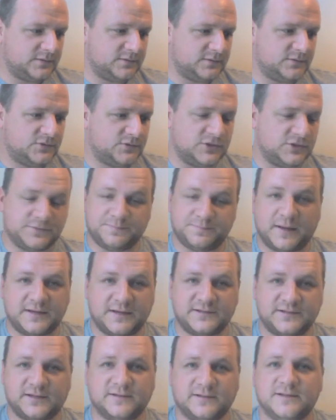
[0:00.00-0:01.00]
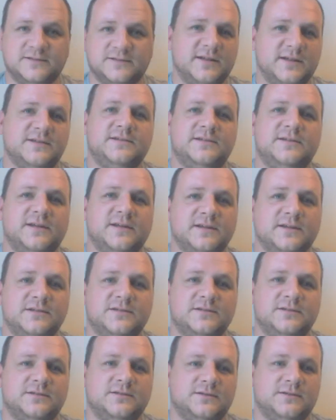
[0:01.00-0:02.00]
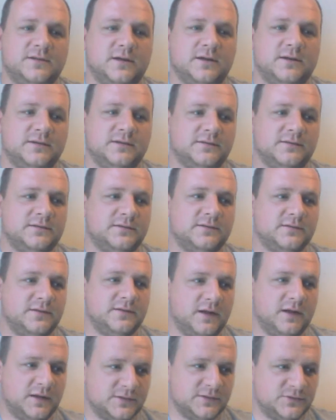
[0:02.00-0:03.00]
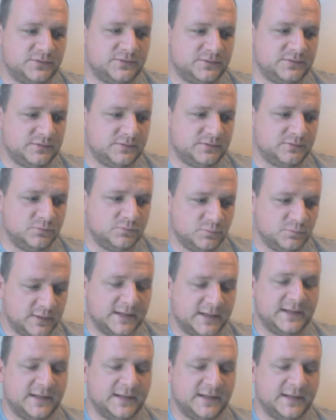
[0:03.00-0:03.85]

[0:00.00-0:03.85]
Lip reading: just basic necessities are really